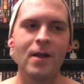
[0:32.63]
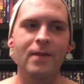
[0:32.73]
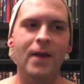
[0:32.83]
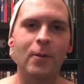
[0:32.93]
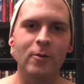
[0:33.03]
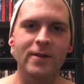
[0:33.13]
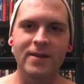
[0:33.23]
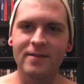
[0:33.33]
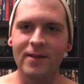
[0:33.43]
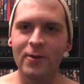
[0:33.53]
They were
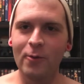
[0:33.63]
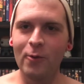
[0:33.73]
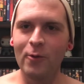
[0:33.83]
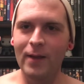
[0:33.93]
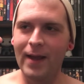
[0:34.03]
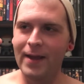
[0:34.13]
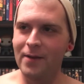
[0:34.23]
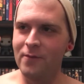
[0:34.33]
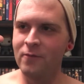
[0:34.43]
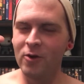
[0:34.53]
these little like
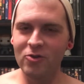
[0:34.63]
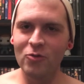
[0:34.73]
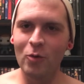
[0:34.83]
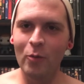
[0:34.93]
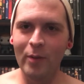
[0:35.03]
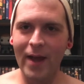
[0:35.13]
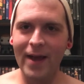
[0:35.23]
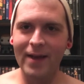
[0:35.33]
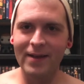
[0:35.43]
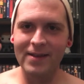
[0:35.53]
virtual
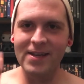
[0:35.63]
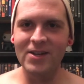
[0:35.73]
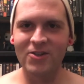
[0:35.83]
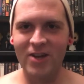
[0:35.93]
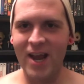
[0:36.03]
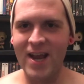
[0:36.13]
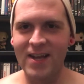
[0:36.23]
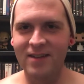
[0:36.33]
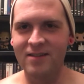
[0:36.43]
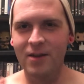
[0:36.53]
pet
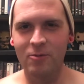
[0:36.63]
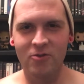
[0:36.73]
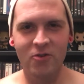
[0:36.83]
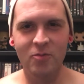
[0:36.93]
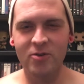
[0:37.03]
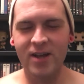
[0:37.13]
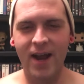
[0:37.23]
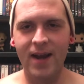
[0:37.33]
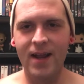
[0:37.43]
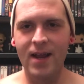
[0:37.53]
keychains. They were super
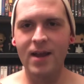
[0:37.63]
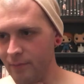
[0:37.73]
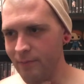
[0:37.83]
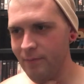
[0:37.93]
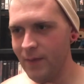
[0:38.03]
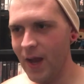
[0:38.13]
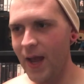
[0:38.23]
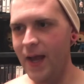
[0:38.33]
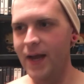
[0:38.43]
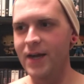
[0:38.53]
tiny
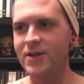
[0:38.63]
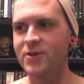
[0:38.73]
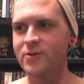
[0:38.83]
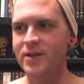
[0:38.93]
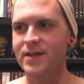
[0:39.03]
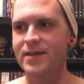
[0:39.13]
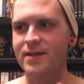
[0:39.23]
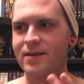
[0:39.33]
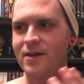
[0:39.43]
and you could,